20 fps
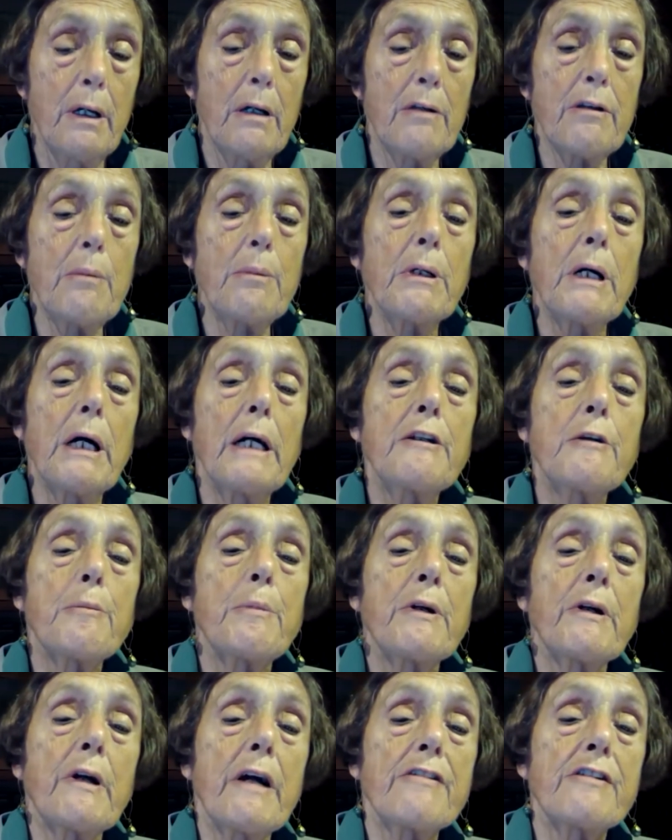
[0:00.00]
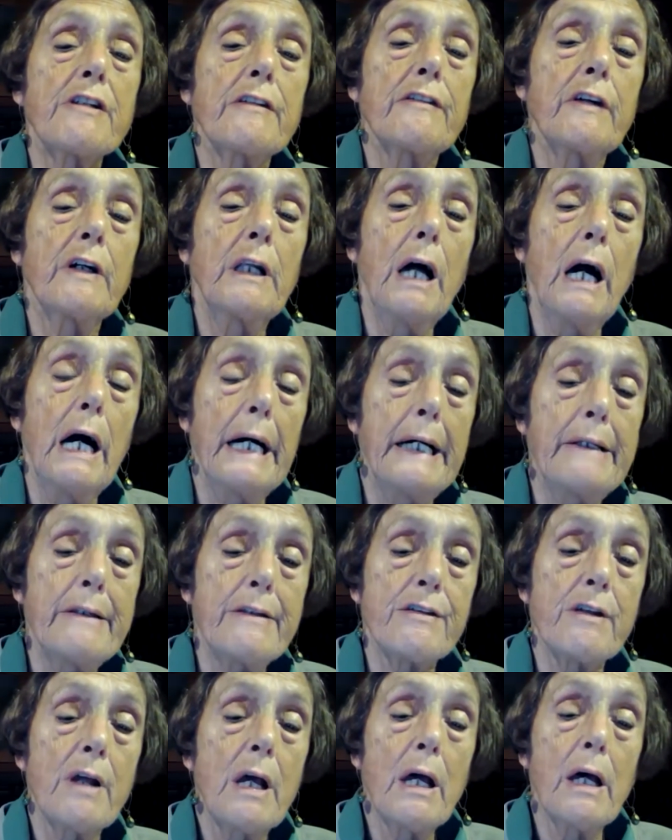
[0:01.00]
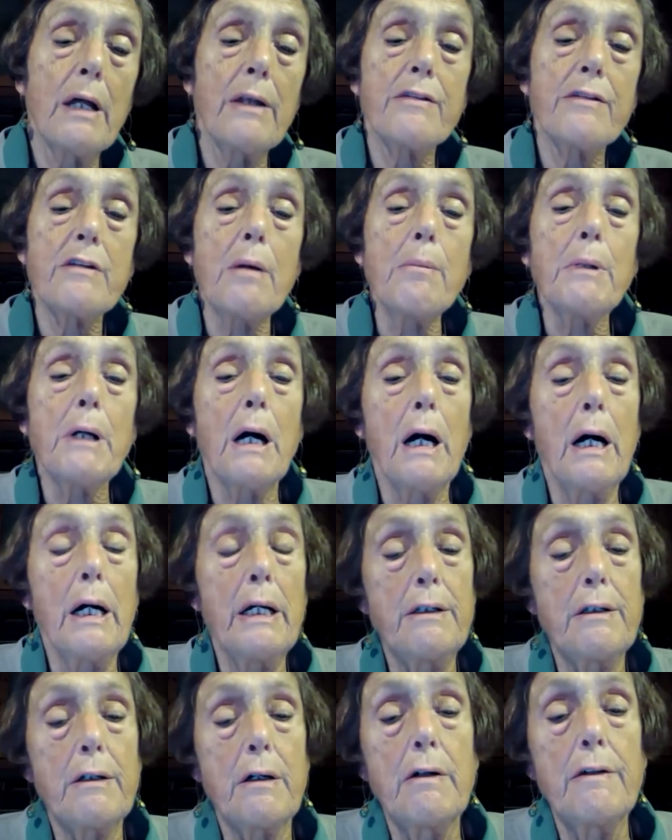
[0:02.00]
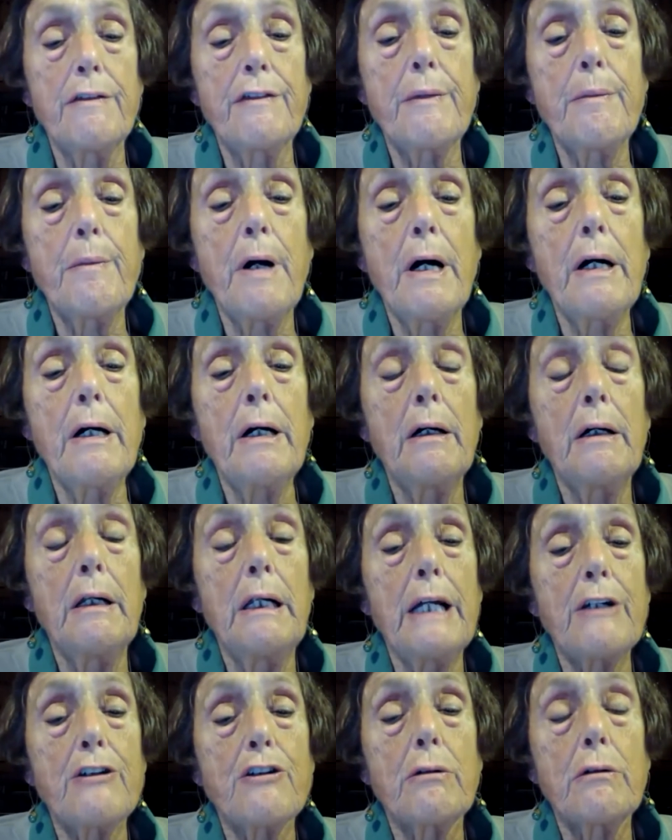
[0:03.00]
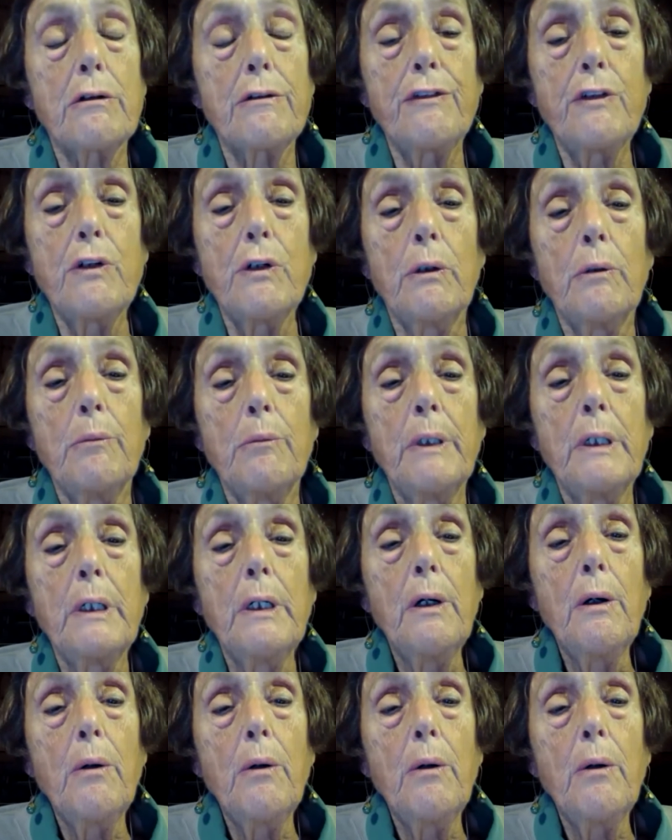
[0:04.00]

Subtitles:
some kind of progressive alliance and some kind of electoral reform,